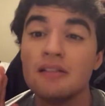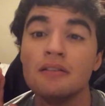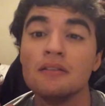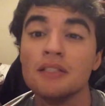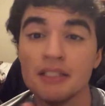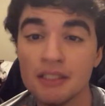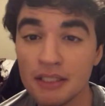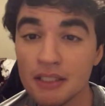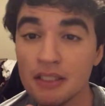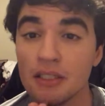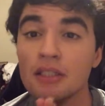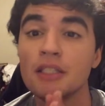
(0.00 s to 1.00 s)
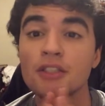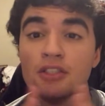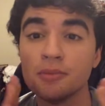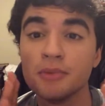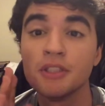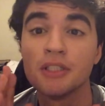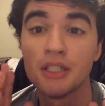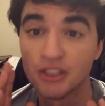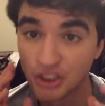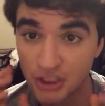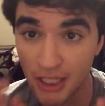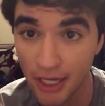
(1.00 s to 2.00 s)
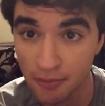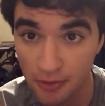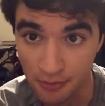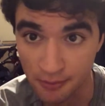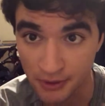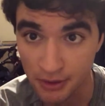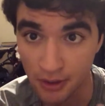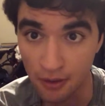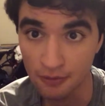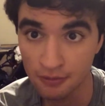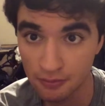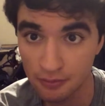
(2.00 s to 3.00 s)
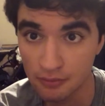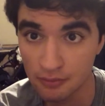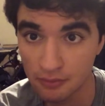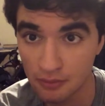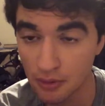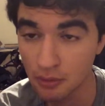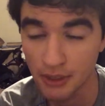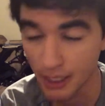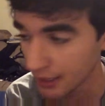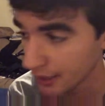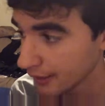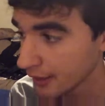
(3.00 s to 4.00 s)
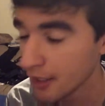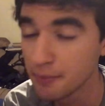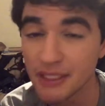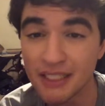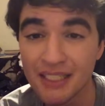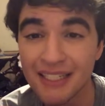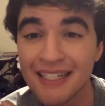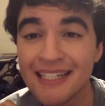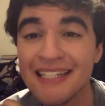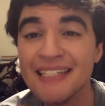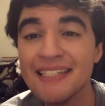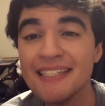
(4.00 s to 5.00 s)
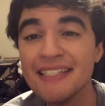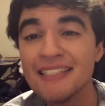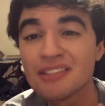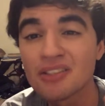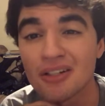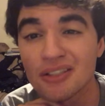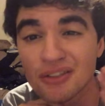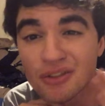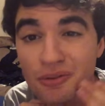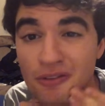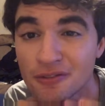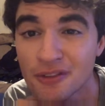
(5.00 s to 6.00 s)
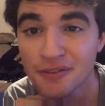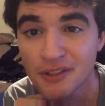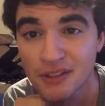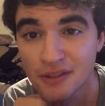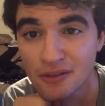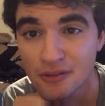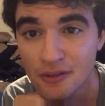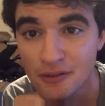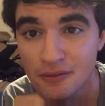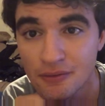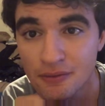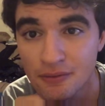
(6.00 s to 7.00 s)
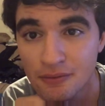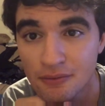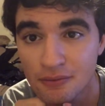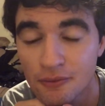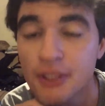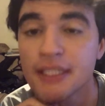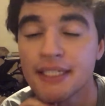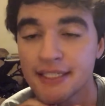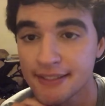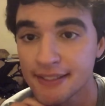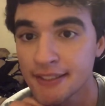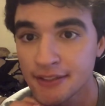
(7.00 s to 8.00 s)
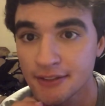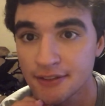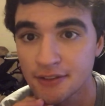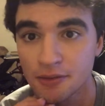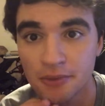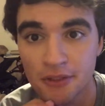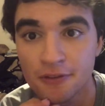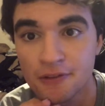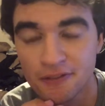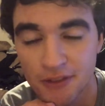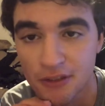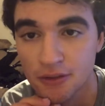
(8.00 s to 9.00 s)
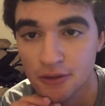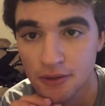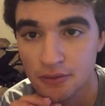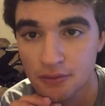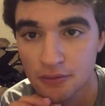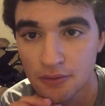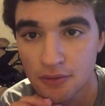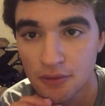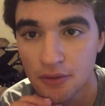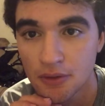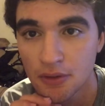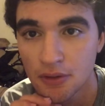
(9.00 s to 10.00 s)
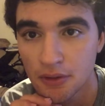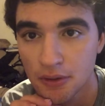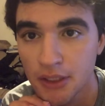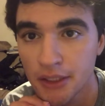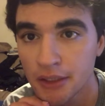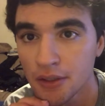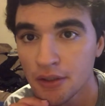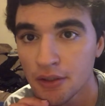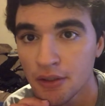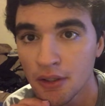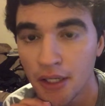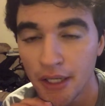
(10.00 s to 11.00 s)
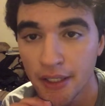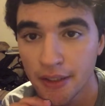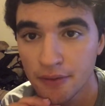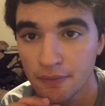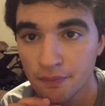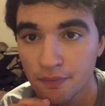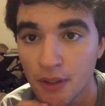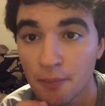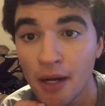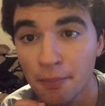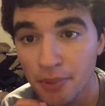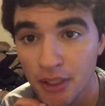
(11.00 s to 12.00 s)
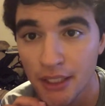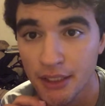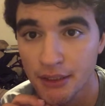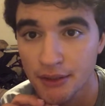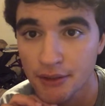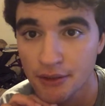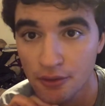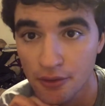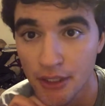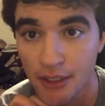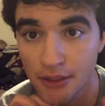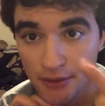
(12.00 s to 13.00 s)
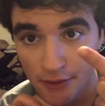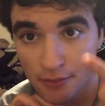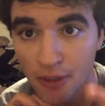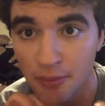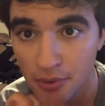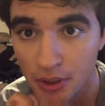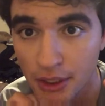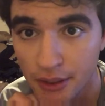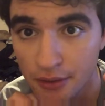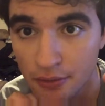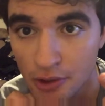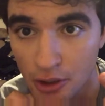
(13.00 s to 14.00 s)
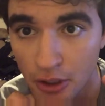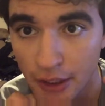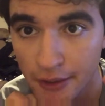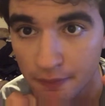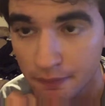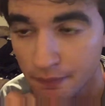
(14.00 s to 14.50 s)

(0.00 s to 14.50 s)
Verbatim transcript: He, he, he should be ashamed of himself okay, I mean, he is talking to a 15 year old. What he thinks to be a 15 year old. Okay? And my plan is, okay, this is my plan, alright?